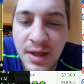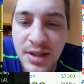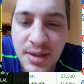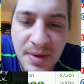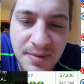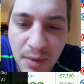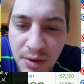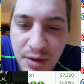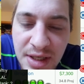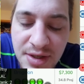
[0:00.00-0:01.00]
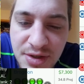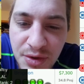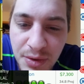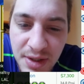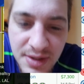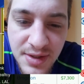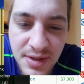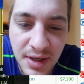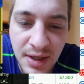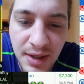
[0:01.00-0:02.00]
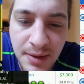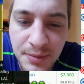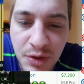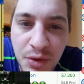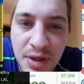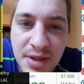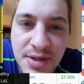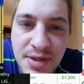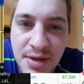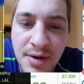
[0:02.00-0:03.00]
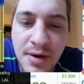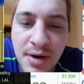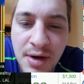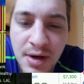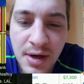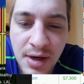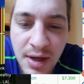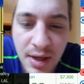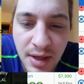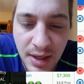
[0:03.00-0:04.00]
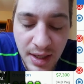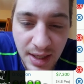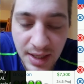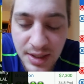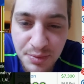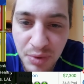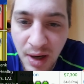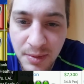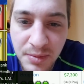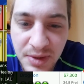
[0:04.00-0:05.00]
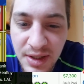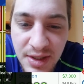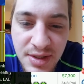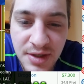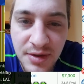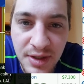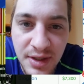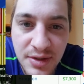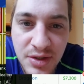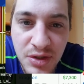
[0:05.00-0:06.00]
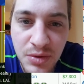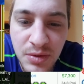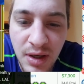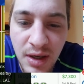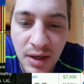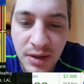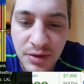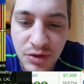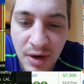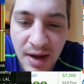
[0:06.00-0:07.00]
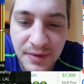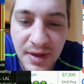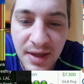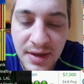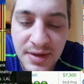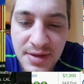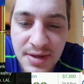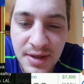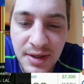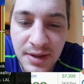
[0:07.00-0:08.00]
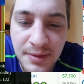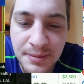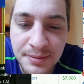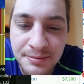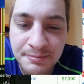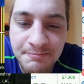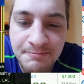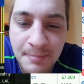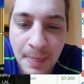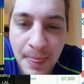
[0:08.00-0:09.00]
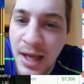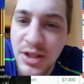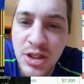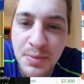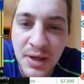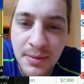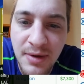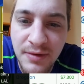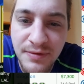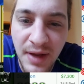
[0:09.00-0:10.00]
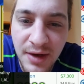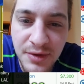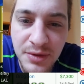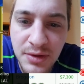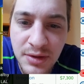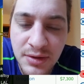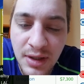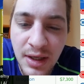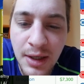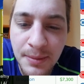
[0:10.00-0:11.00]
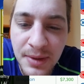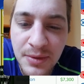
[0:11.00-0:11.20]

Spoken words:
Next up, I have Marquise Chris. Chris is probably easier to get to on DraftKings. I just played him on FanDuel.